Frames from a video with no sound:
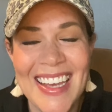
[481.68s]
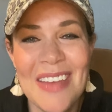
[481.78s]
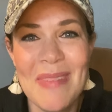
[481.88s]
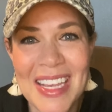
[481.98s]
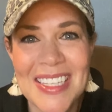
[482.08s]

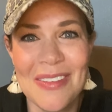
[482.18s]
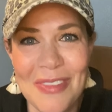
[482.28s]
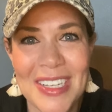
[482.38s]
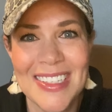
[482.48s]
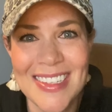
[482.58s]
and make a
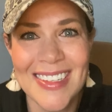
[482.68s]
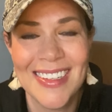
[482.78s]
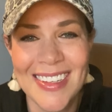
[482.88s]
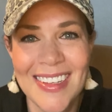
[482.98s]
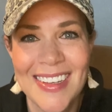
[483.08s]
difference
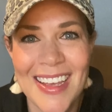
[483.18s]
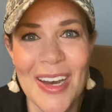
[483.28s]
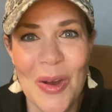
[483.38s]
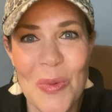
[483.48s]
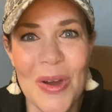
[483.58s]
in
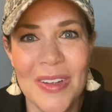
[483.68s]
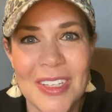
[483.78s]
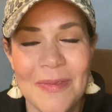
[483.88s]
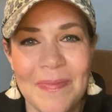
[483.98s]
our world.